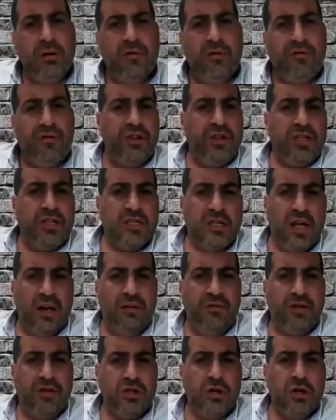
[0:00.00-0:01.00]
for this
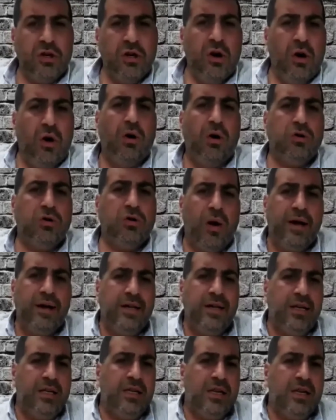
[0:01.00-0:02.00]
television, or do I
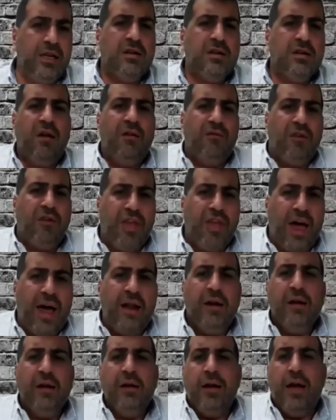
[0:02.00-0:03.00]
need this for that?
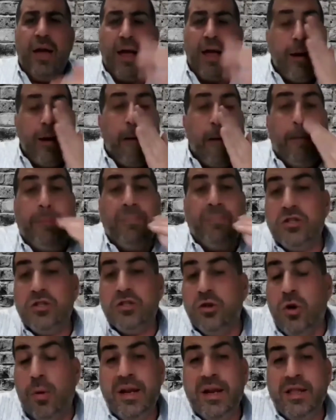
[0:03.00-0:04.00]
And there's nobody